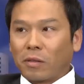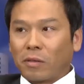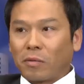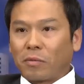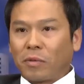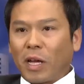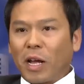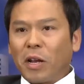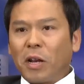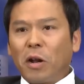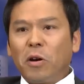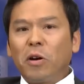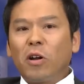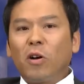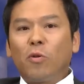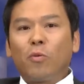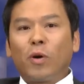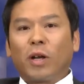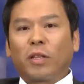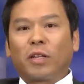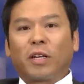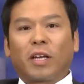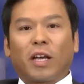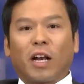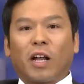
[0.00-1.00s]
They don't know where
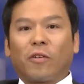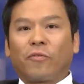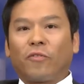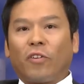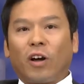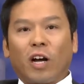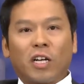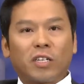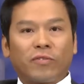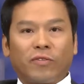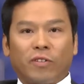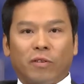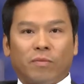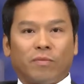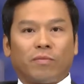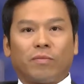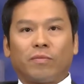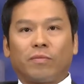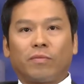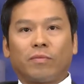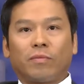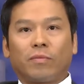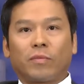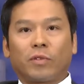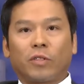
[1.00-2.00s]
to get advice from,
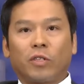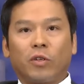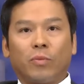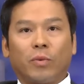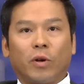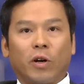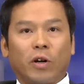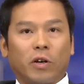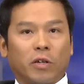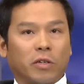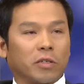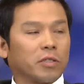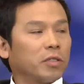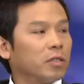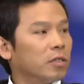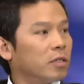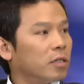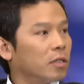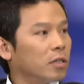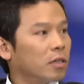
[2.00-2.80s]
to be honest.